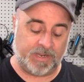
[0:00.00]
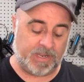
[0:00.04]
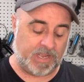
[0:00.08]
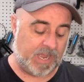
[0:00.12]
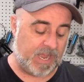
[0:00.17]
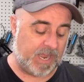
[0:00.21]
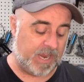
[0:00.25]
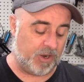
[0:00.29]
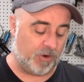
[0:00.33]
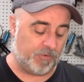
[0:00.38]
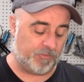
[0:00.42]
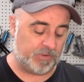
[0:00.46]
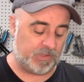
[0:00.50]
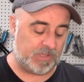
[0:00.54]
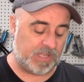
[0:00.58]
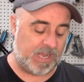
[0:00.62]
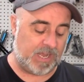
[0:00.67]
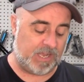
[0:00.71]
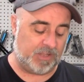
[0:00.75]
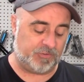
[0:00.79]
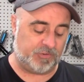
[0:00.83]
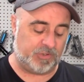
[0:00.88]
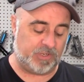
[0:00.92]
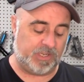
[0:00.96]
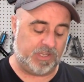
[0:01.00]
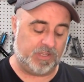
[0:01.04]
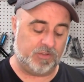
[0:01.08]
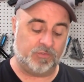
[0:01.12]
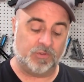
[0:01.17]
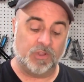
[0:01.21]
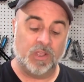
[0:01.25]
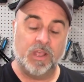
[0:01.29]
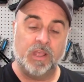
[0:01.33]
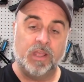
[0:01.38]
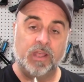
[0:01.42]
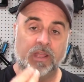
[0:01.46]
higher
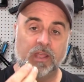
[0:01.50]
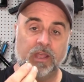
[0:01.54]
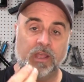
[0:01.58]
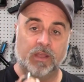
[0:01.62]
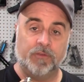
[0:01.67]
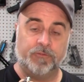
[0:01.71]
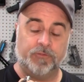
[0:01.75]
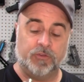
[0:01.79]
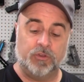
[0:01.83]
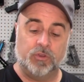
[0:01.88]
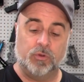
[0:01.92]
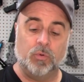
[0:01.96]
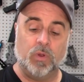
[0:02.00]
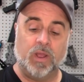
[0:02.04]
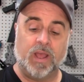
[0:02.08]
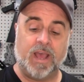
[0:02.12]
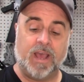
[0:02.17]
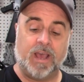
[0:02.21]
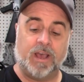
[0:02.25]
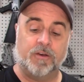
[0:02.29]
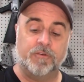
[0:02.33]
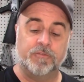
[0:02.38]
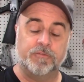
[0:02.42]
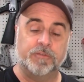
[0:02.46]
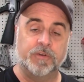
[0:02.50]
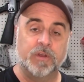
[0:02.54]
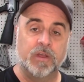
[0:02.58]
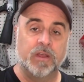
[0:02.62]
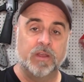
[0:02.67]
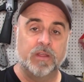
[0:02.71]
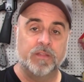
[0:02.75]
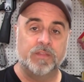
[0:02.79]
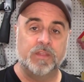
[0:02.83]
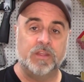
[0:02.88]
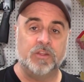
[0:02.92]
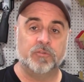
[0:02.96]
velocities if you have
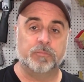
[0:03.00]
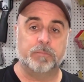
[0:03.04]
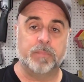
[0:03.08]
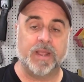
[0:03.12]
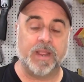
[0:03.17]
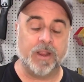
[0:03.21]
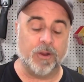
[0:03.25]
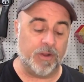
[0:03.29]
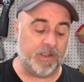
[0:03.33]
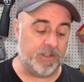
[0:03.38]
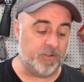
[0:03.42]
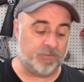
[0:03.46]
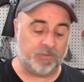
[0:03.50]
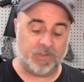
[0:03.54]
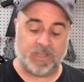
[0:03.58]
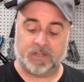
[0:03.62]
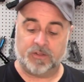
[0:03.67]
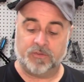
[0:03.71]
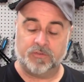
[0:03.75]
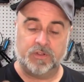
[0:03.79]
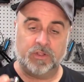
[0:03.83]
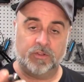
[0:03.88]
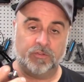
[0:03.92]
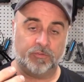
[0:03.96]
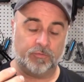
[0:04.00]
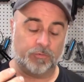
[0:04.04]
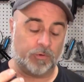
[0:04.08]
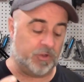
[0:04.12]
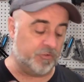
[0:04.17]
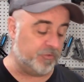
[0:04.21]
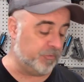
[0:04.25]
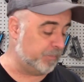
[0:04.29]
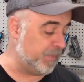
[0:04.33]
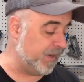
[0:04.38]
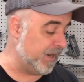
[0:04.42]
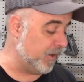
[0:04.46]
these bearing sets, these
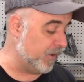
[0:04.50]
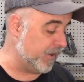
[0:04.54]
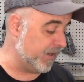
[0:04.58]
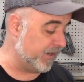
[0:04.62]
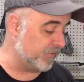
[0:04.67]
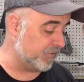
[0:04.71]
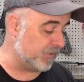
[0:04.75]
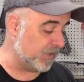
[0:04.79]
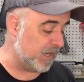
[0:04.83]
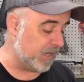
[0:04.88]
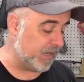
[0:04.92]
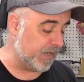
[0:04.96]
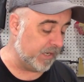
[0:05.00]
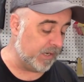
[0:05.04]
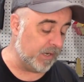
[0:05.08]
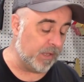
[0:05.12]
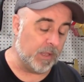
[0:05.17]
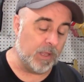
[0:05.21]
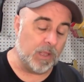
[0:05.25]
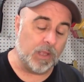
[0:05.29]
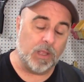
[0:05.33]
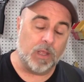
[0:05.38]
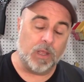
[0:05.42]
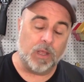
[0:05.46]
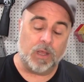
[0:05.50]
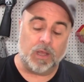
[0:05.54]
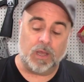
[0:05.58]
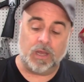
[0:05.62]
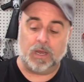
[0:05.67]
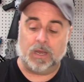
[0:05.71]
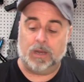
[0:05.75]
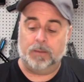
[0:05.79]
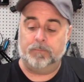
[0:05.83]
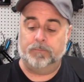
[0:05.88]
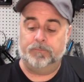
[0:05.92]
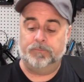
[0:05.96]
thrust bearings on it.
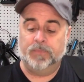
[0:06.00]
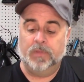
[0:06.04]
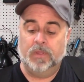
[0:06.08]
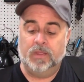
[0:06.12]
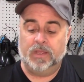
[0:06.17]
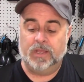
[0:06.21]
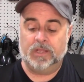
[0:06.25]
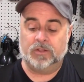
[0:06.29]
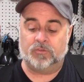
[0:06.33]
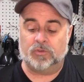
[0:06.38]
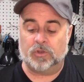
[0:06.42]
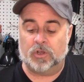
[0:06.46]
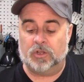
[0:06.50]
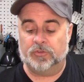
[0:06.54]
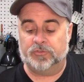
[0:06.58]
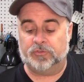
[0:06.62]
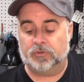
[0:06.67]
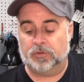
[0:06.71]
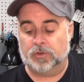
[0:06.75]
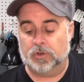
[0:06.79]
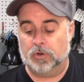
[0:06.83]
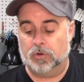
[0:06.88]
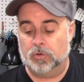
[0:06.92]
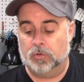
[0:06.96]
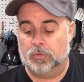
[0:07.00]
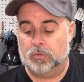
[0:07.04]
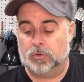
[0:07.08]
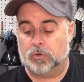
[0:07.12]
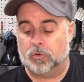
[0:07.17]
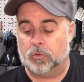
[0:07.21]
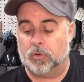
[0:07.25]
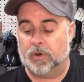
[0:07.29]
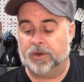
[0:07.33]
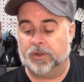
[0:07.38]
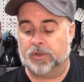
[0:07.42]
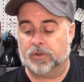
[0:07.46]
It's also
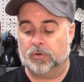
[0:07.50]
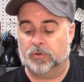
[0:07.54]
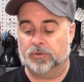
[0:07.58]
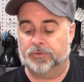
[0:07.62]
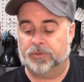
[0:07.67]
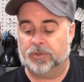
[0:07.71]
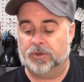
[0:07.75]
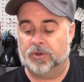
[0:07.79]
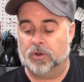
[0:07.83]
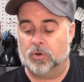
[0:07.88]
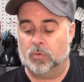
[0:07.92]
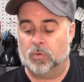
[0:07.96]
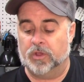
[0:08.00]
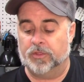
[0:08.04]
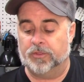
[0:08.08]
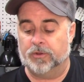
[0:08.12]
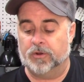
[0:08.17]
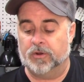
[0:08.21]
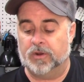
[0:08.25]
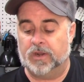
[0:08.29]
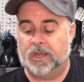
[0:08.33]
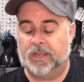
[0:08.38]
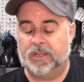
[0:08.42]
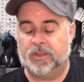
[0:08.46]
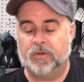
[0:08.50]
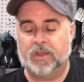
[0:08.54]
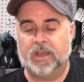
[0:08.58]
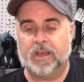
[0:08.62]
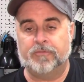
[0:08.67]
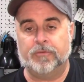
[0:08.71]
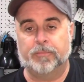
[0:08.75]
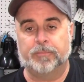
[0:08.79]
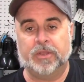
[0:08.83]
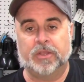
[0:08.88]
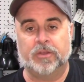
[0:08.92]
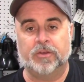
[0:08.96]
critical to know whether or not you
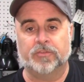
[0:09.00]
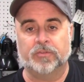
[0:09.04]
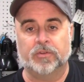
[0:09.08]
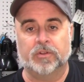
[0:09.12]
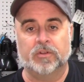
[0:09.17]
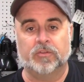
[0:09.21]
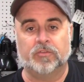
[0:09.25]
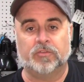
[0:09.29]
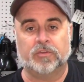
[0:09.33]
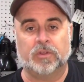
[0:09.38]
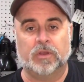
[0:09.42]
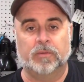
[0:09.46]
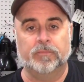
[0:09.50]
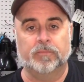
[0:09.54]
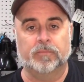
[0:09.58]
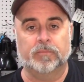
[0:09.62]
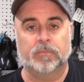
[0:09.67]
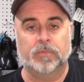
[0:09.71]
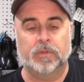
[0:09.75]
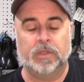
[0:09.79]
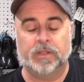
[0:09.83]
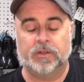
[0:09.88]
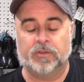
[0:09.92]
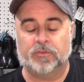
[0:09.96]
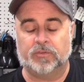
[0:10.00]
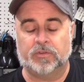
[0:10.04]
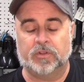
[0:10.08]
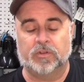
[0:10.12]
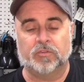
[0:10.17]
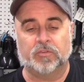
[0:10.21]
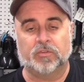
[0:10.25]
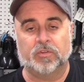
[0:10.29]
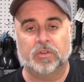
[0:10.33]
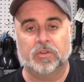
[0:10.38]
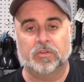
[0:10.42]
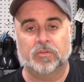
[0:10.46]
have it, because in some
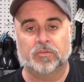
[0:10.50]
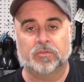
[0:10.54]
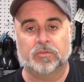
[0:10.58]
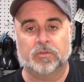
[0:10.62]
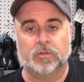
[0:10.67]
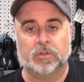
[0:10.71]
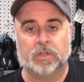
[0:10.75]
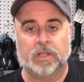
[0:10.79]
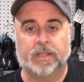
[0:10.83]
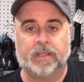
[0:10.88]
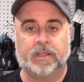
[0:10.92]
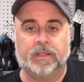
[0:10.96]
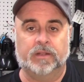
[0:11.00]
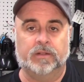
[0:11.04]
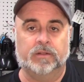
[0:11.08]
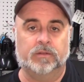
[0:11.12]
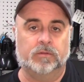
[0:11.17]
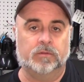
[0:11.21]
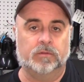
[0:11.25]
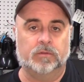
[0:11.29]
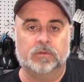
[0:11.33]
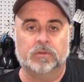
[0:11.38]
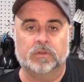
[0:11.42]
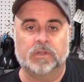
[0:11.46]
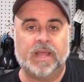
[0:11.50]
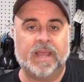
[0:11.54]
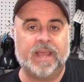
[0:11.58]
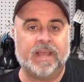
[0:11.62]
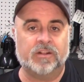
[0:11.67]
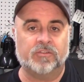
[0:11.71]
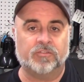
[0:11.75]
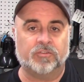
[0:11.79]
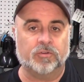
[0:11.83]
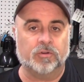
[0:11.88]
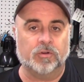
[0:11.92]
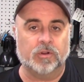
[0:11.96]
instances, like in
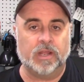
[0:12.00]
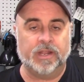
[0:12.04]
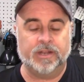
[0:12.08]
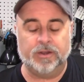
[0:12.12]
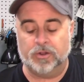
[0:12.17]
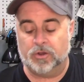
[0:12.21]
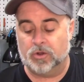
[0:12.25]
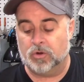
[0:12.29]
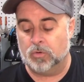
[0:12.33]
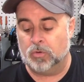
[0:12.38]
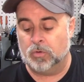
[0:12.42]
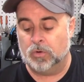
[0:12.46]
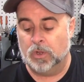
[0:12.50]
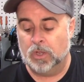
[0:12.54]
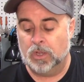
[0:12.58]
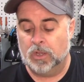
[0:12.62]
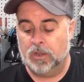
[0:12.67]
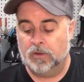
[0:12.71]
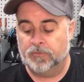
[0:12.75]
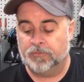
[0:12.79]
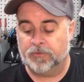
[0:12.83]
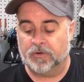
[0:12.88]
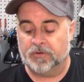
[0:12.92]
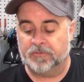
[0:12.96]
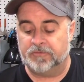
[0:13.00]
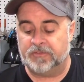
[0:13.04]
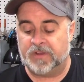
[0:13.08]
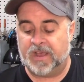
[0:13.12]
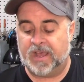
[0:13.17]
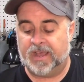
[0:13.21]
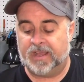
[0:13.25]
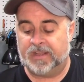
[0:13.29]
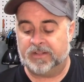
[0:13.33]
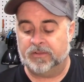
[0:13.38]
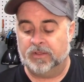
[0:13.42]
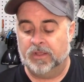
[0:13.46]
Lancer, I know for a
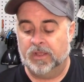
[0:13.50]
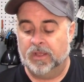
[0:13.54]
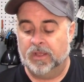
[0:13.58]
fact,